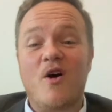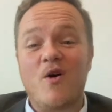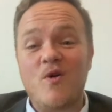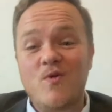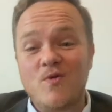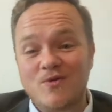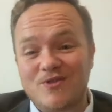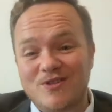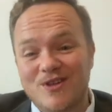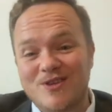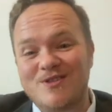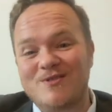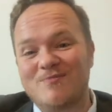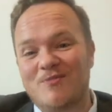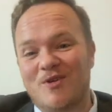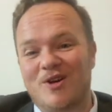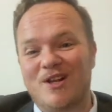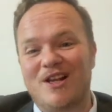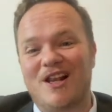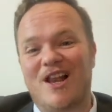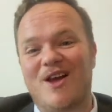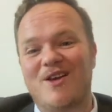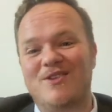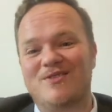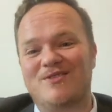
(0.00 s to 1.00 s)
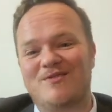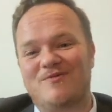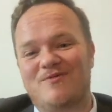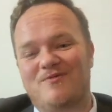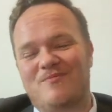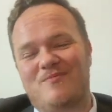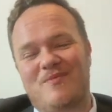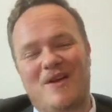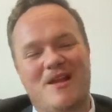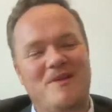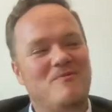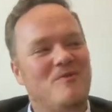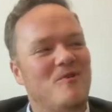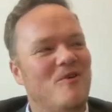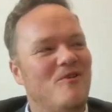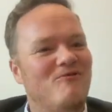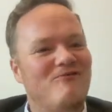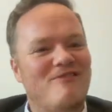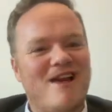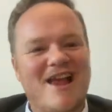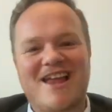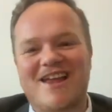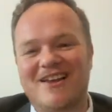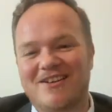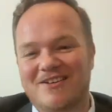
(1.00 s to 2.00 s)
Also spotted loads of people I
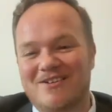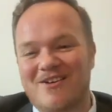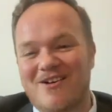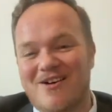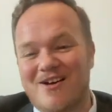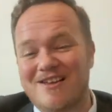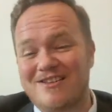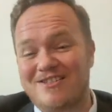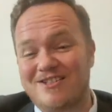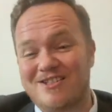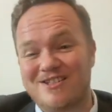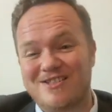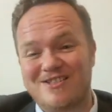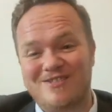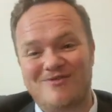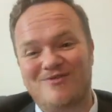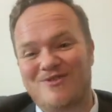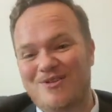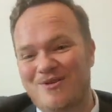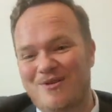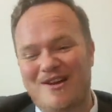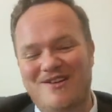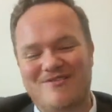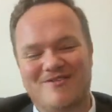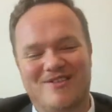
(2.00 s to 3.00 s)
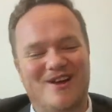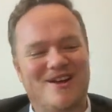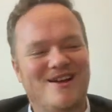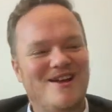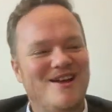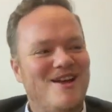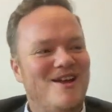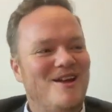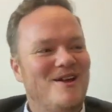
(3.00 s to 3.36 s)
recognised just through either